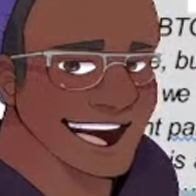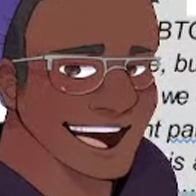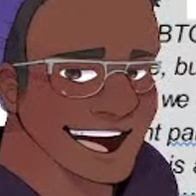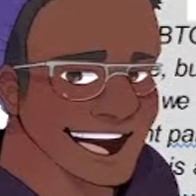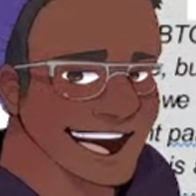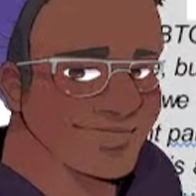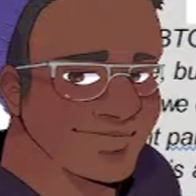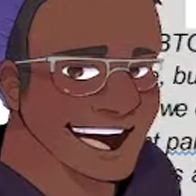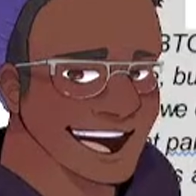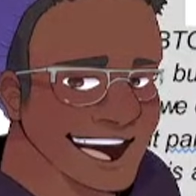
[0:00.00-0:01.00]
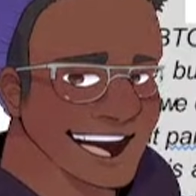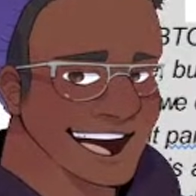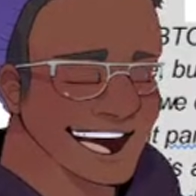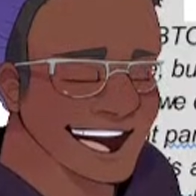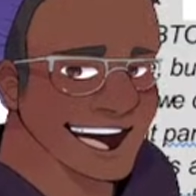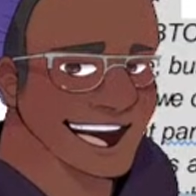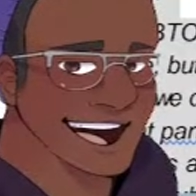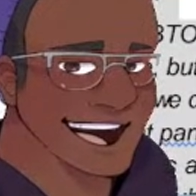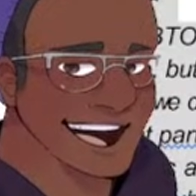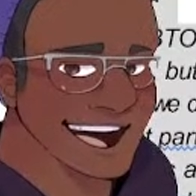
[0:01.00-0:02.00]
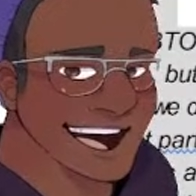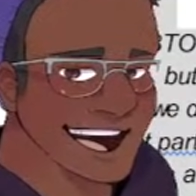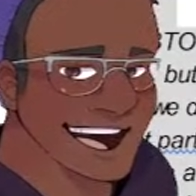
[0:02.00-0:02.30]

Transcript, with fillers: you, because where are you going to fucking go?